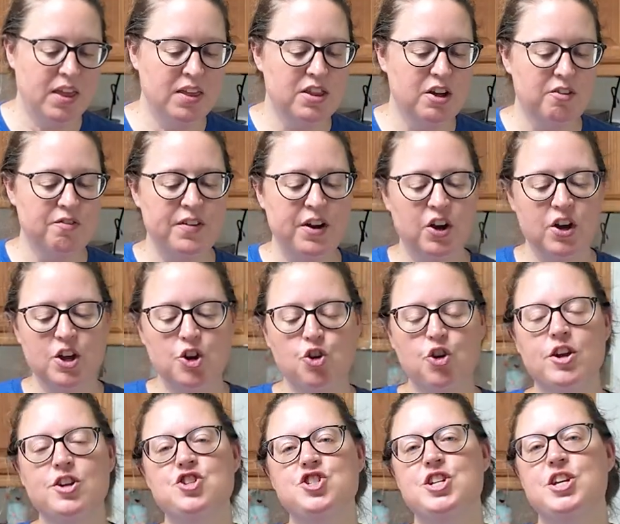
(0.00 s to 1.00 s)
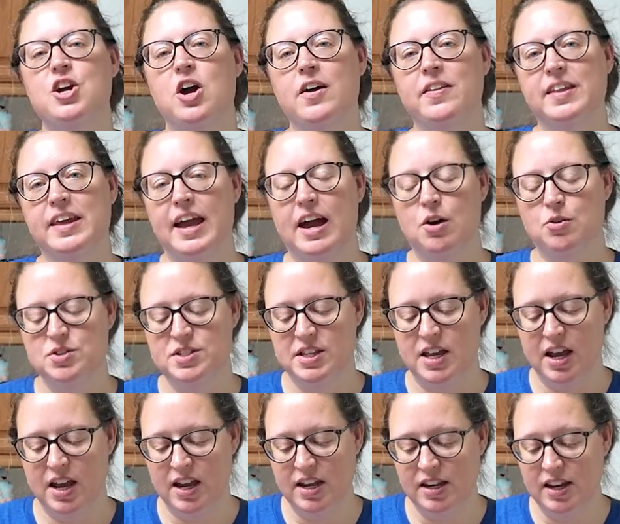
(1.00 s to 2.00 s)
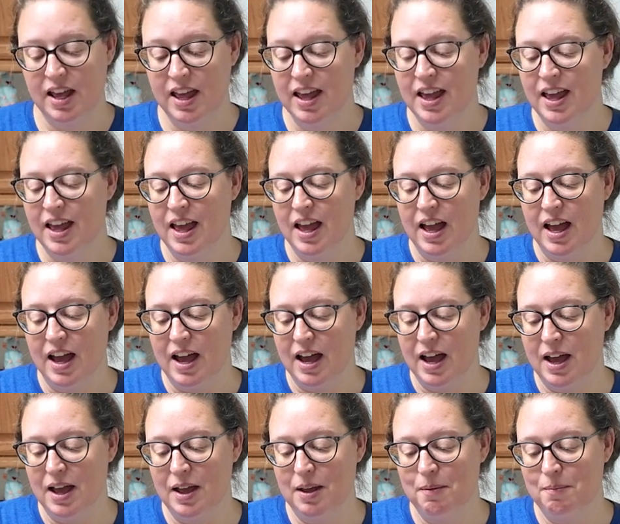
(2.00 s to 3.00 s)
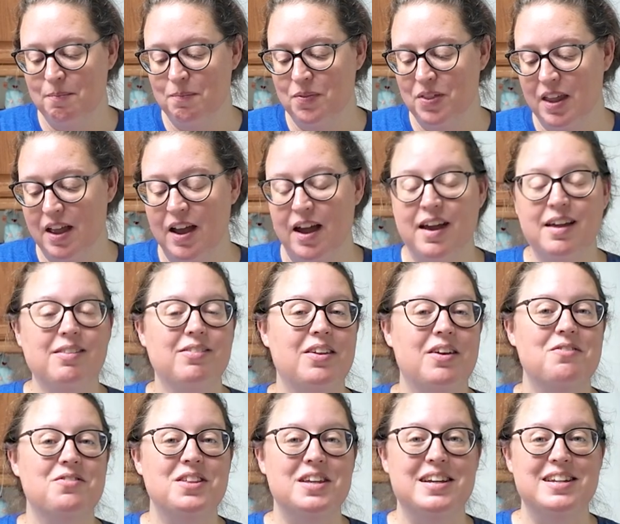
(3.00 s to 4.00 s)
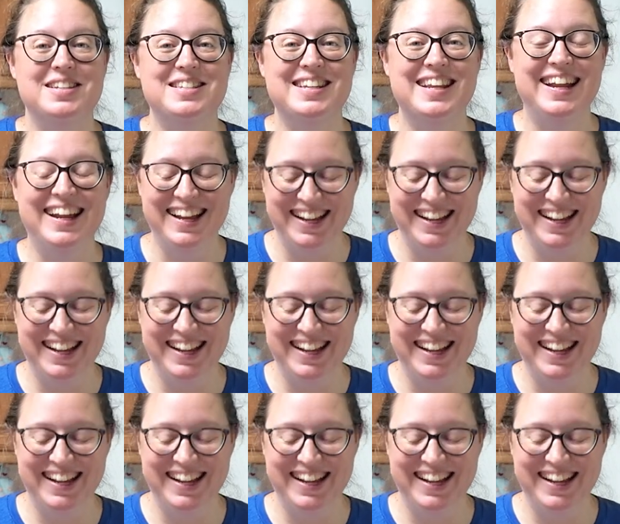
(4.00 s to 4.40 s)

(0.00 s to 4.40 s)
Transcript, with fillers: They're very crunchy on the outside. Um, I love these.